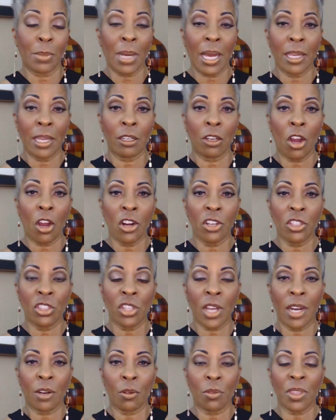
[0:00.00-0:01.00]
by and large,
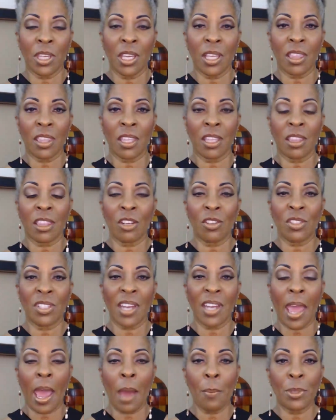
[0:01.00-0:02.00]
I don't think that there's
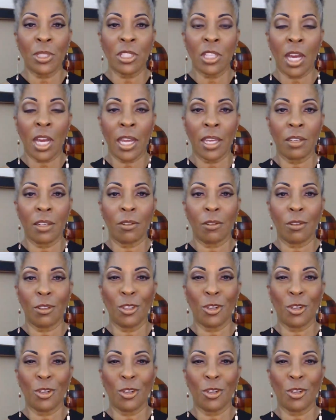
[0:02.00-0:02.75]
an appetite,